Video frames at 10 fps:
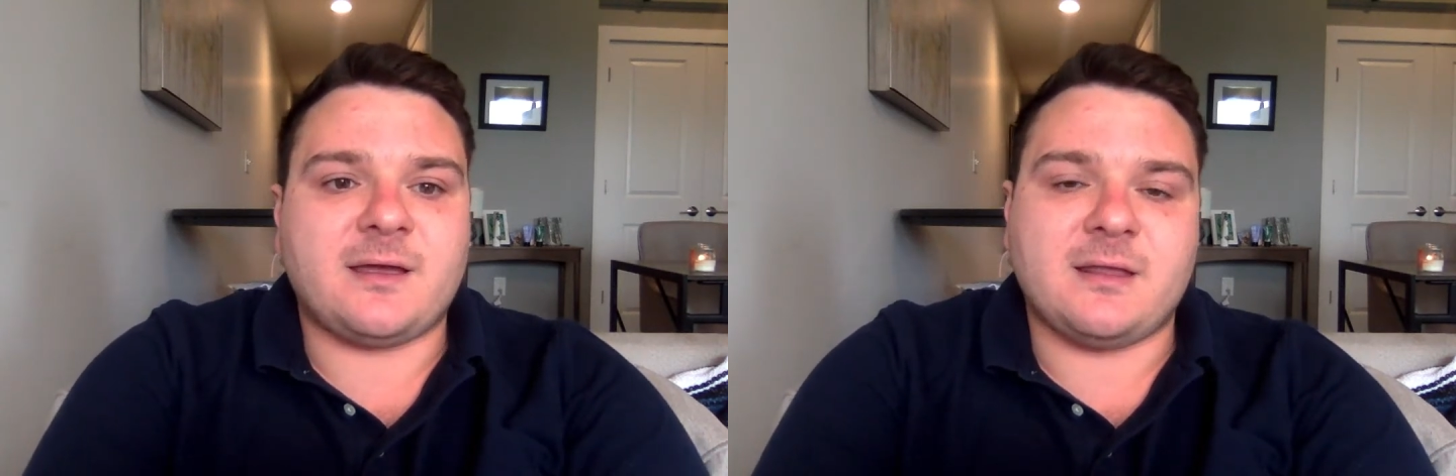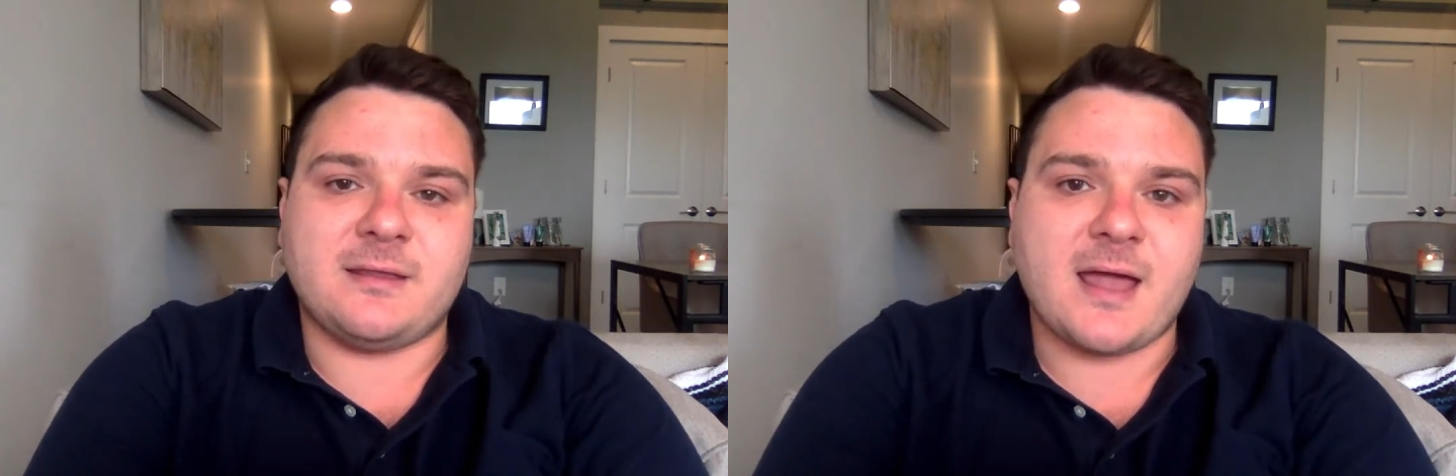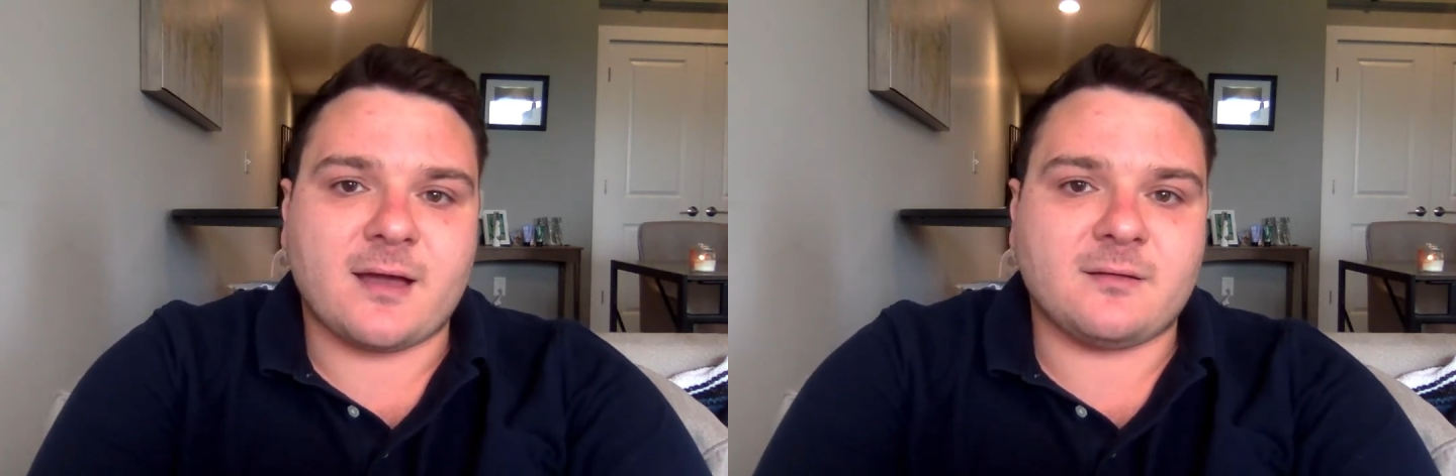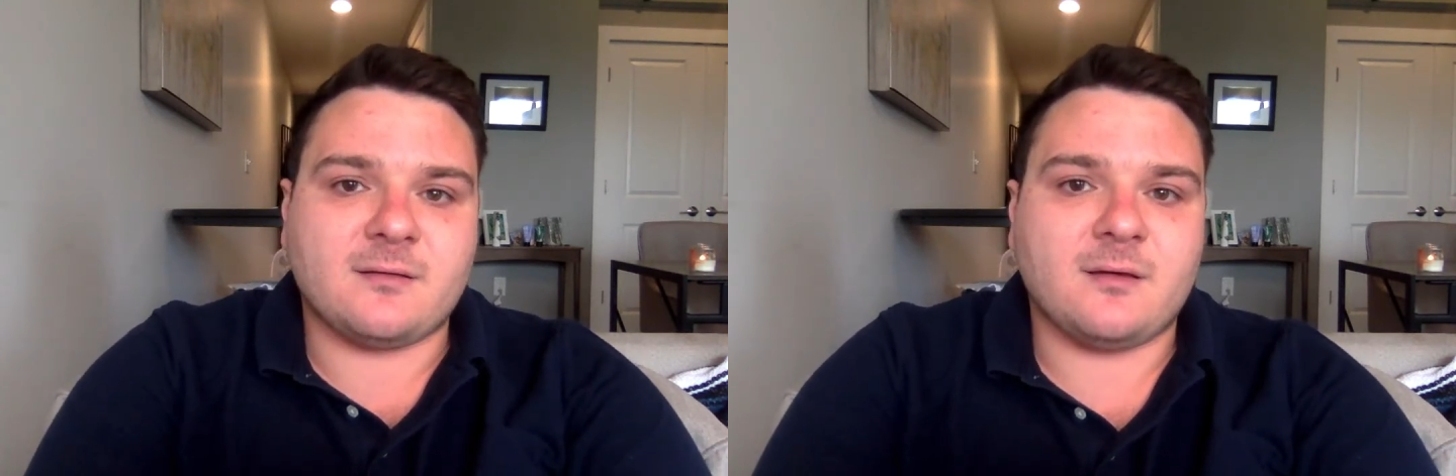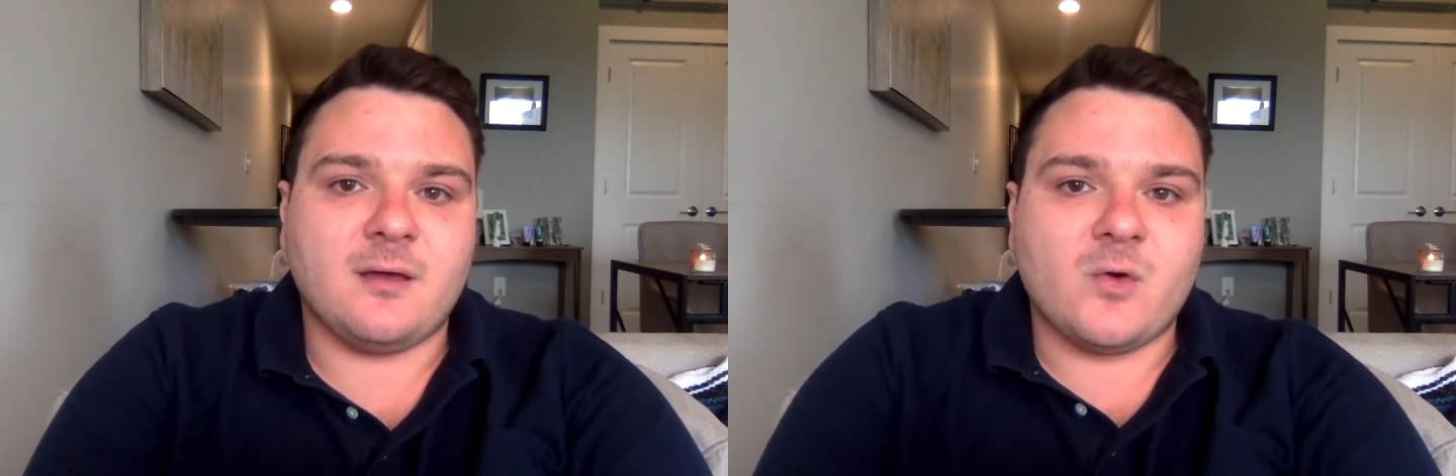
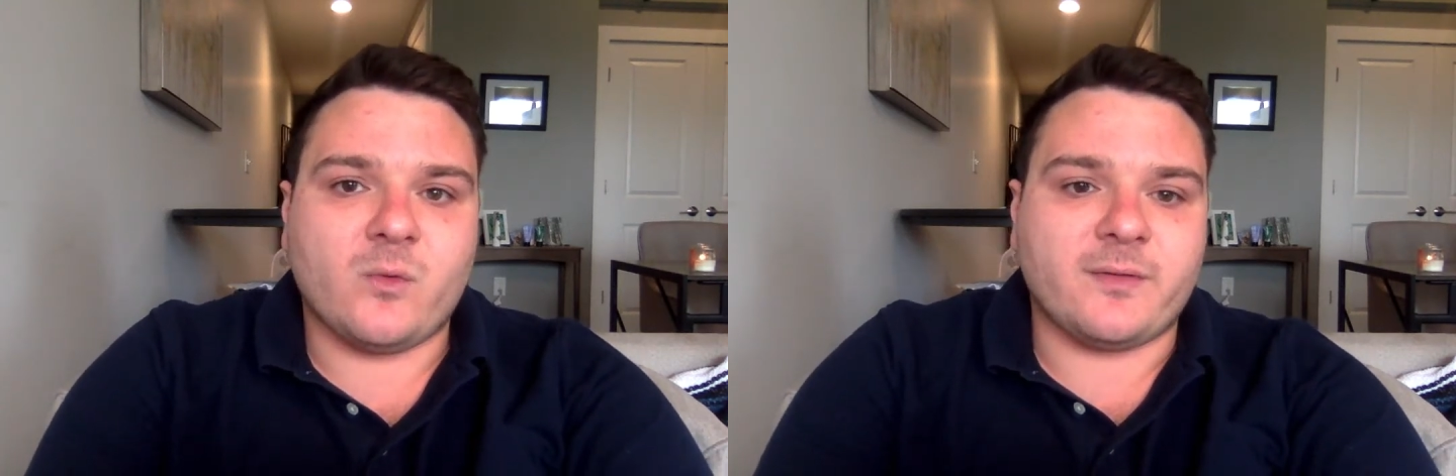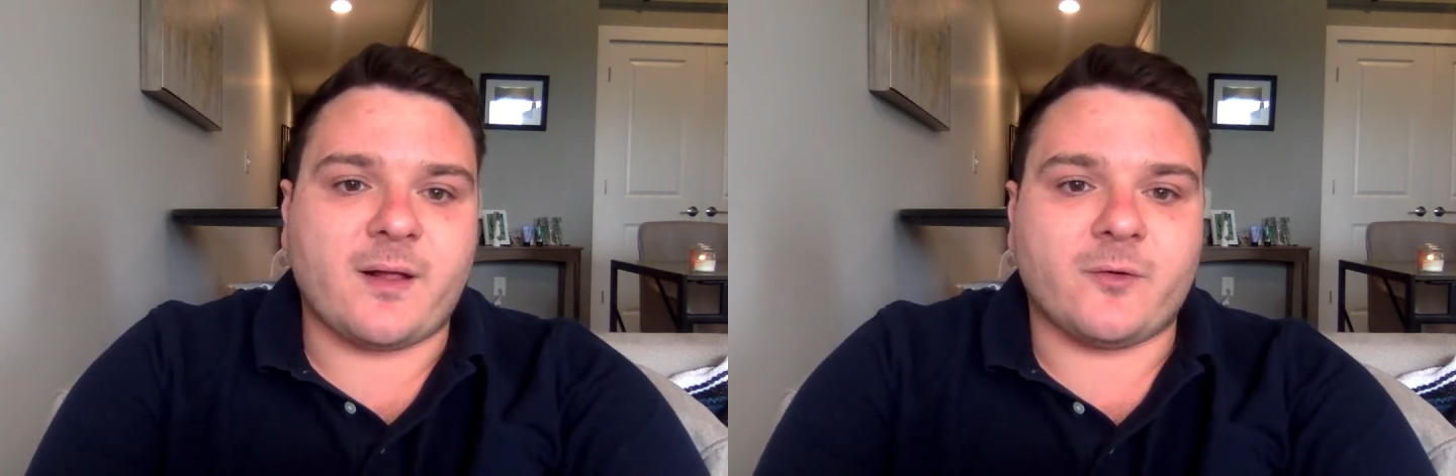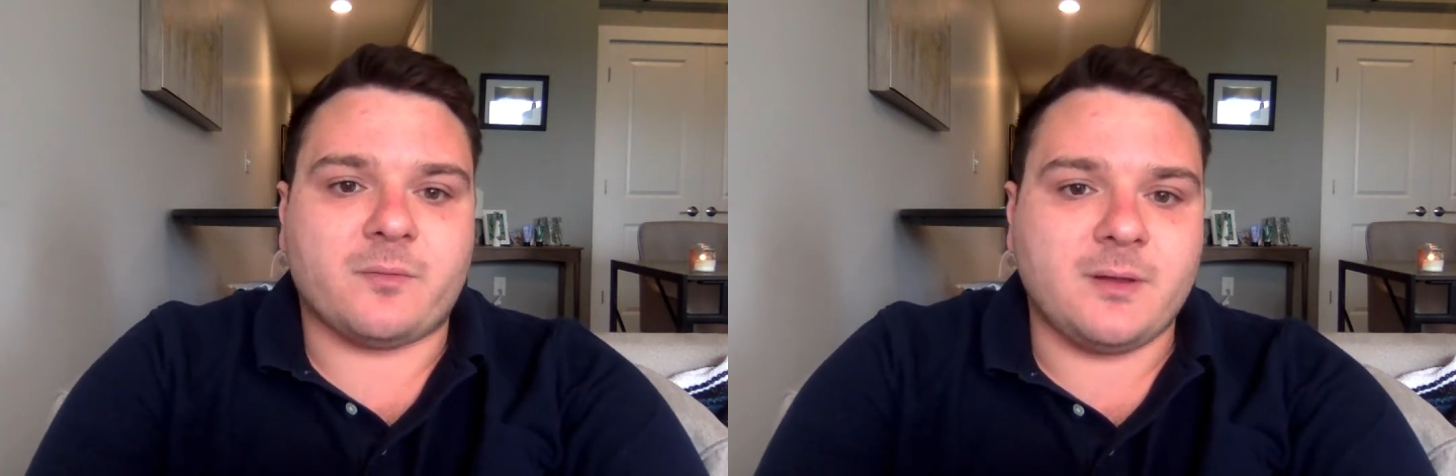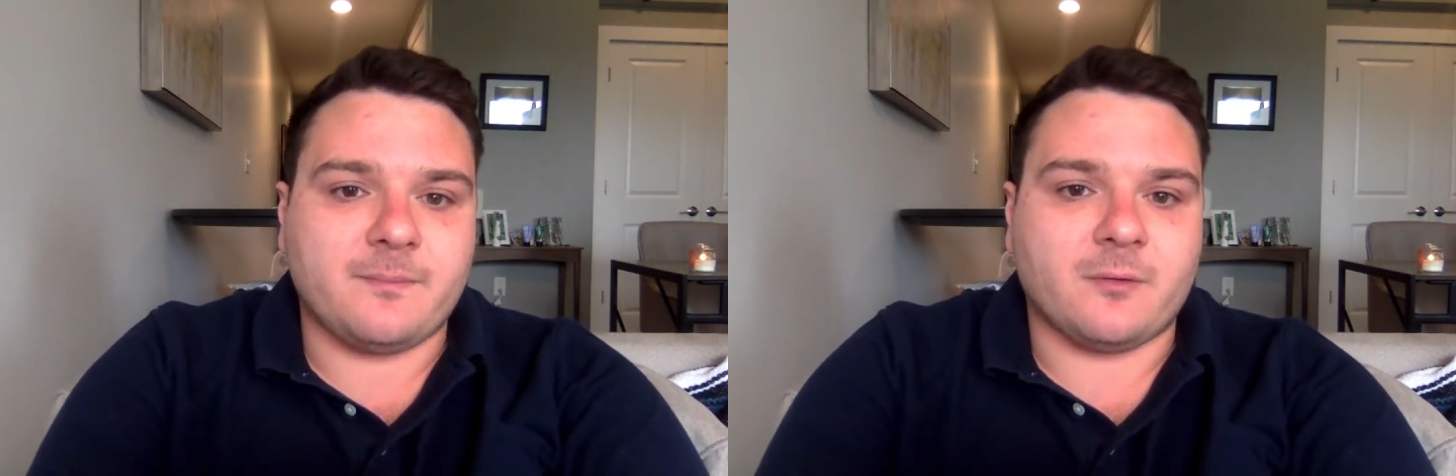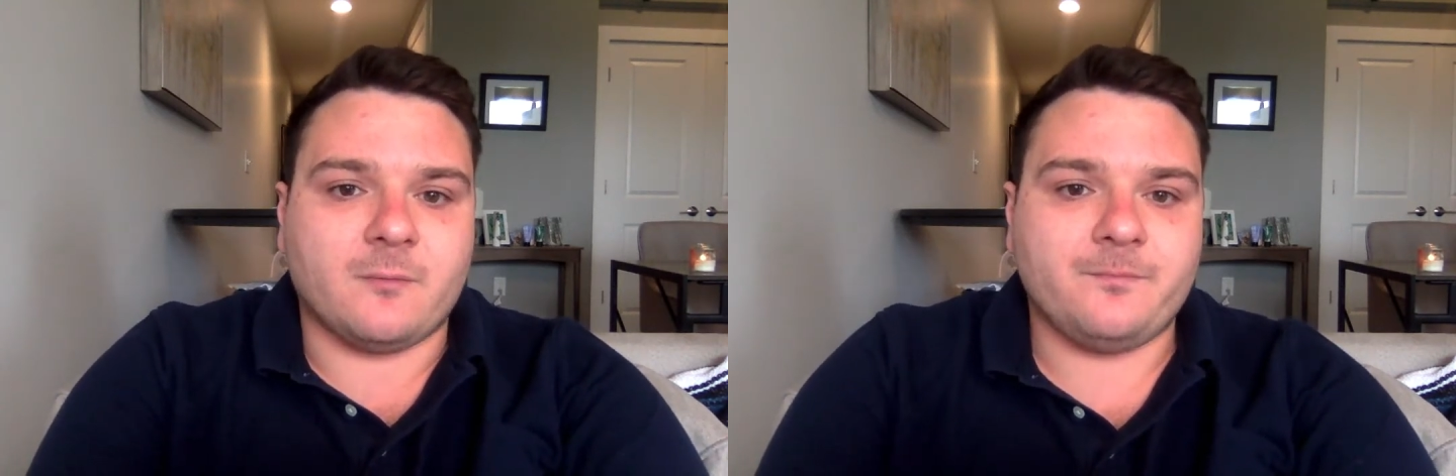connect with other
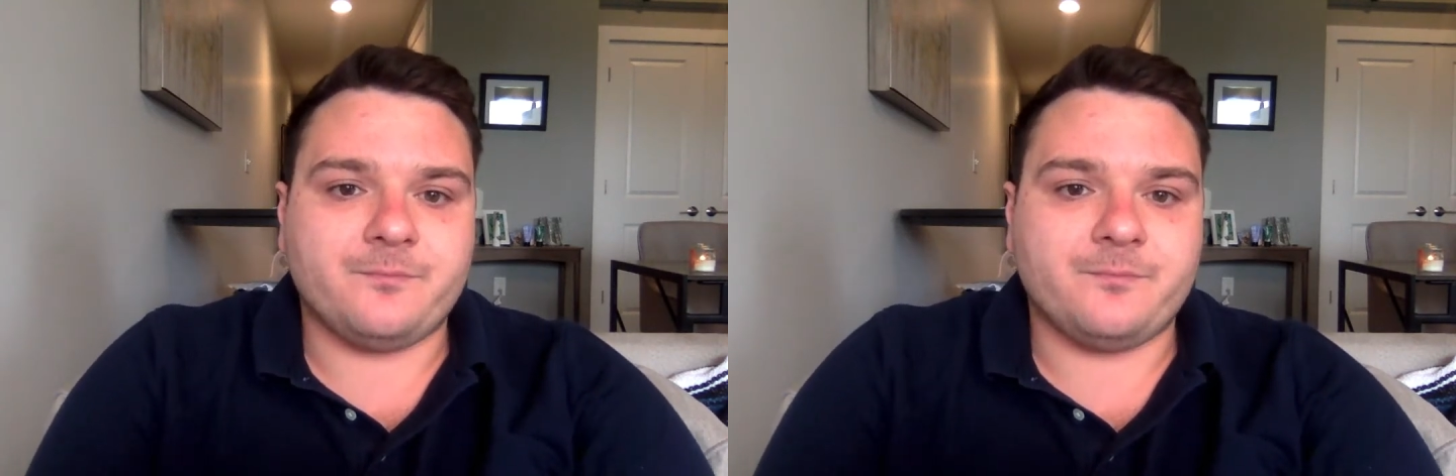people.